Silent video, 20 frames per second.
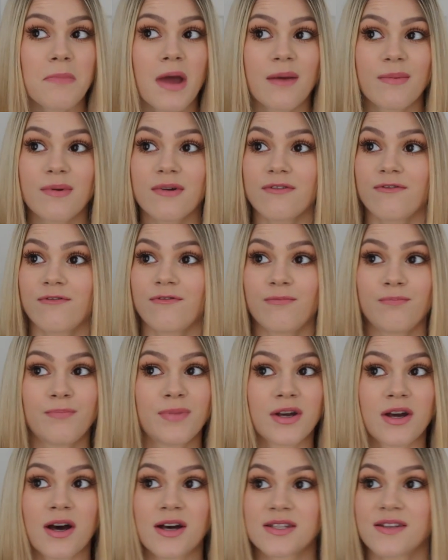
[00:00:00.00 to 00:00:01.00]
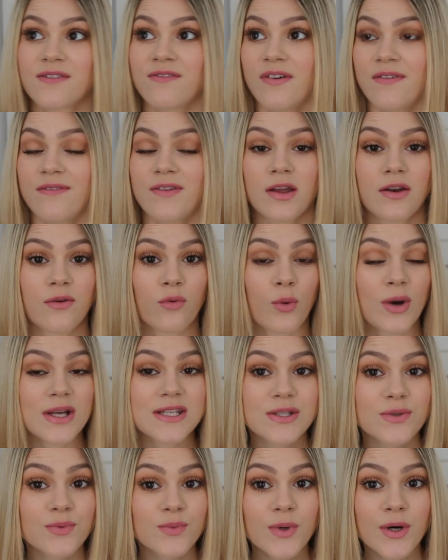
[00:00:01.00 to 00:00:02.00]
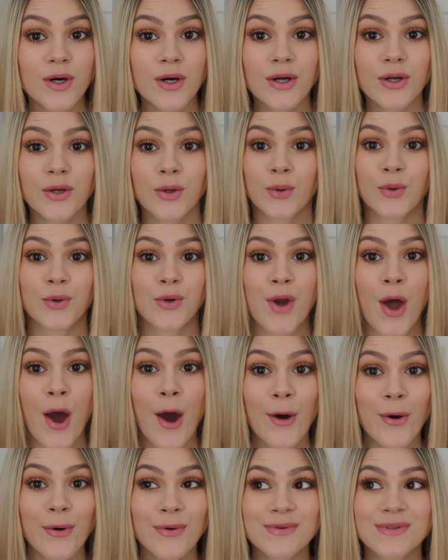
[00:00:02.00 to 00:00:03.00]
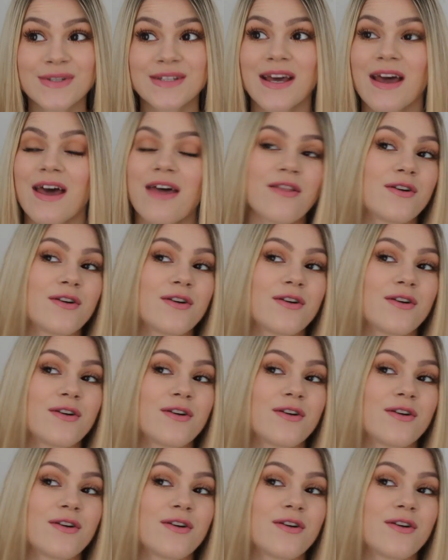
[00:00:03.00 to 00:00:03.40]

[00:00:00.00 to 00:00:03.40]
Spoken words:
maybe because of Vivien Westwood, who knows?